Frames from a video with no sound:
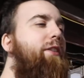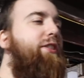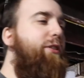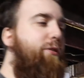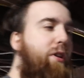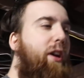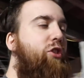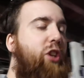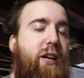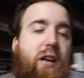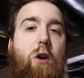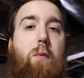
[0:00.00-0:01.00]
to
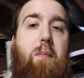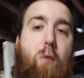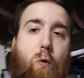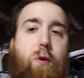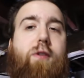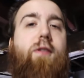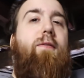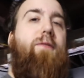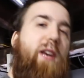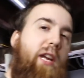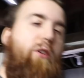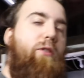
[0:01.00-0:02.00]
check out more
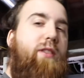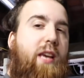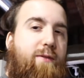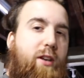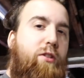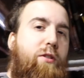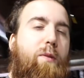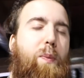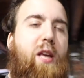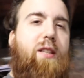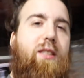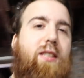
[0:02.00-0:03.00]
videos having to do with
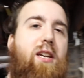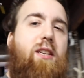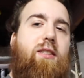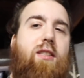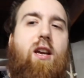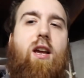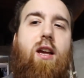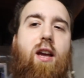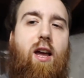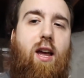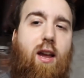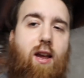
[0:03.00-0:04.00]
planted tanks,
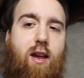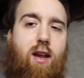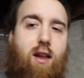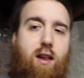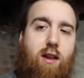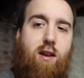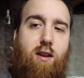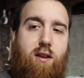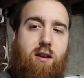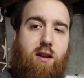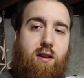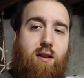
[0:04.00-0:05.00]

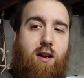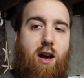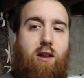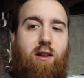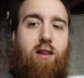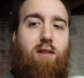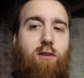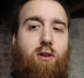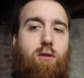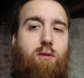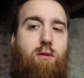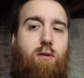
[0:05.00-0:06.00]
and I'll leave
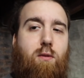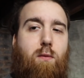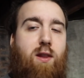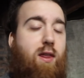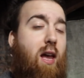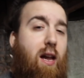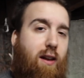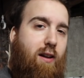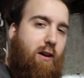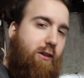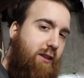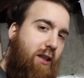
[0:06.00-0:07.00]
you with
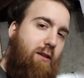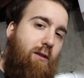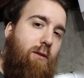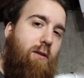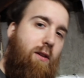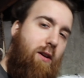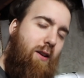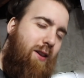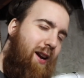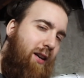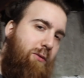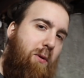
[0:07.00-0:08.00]
that. I'll see you on
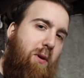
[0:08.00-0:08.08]
the next